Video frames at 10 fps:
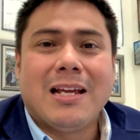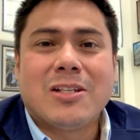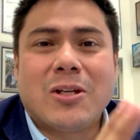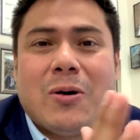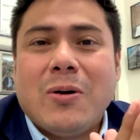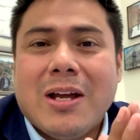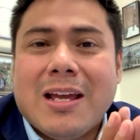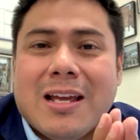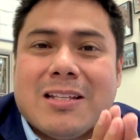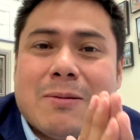So
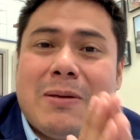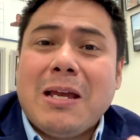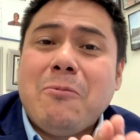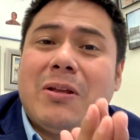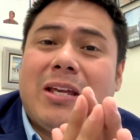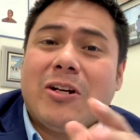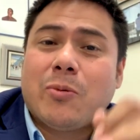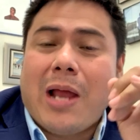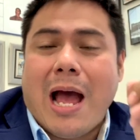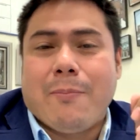to begin with, here's
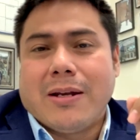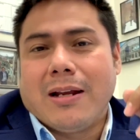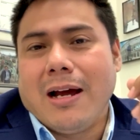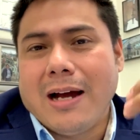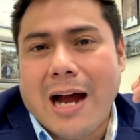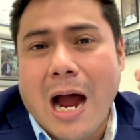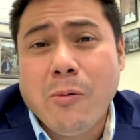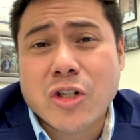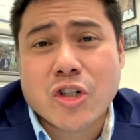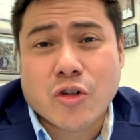what happened. I
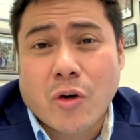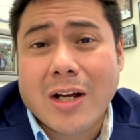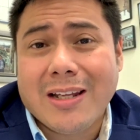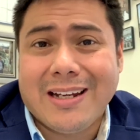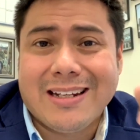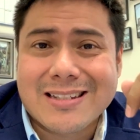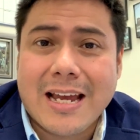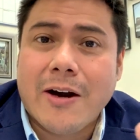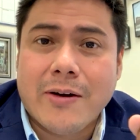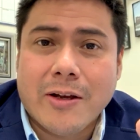was struggling in this
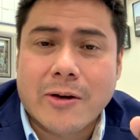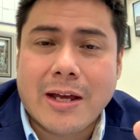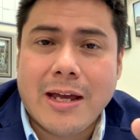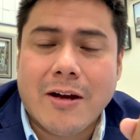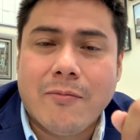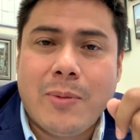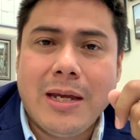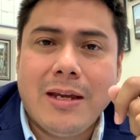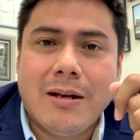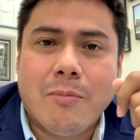area, okay, of
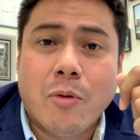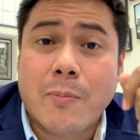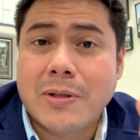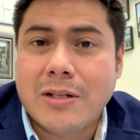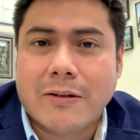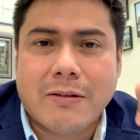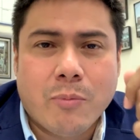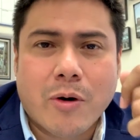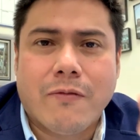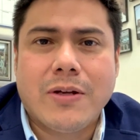being more productive,
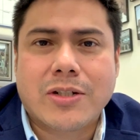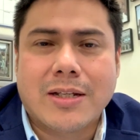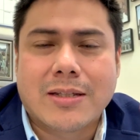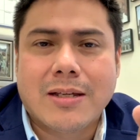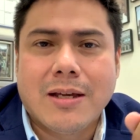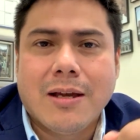more efficient.